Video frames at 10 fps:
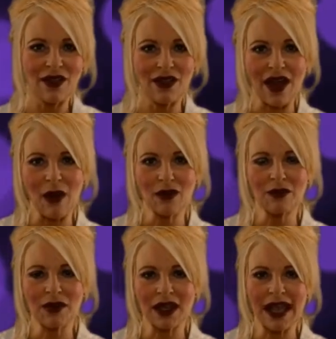That
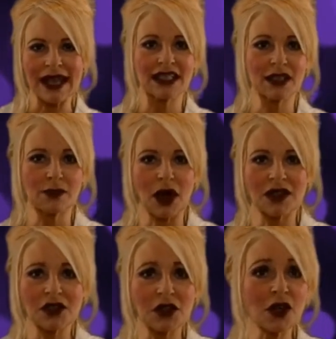would be a
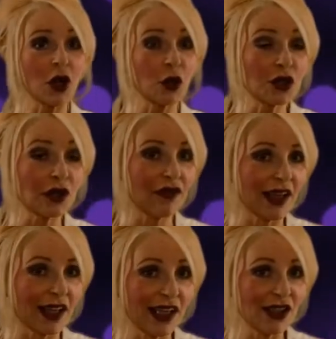sponsored ocean
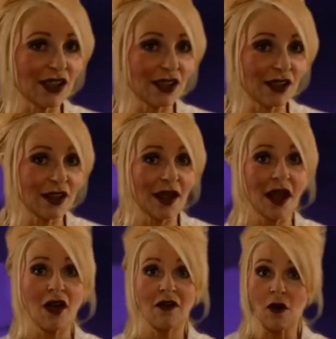vacation
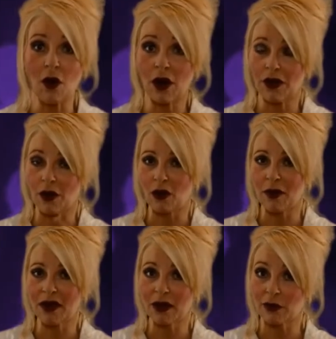for the
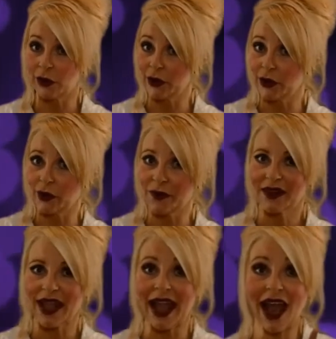woman, woohoo,
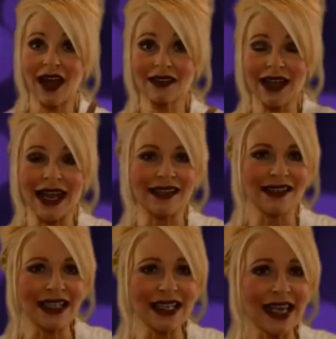and a
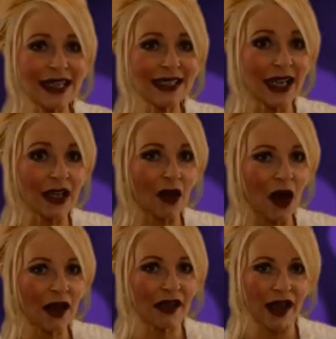
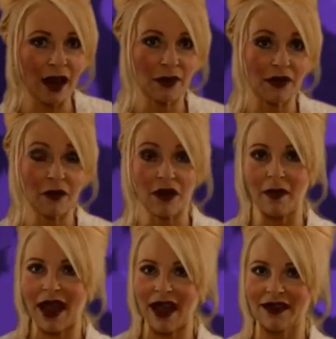DSLR camera for the
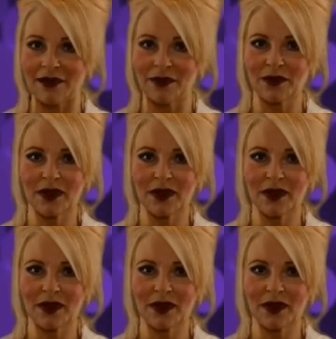man.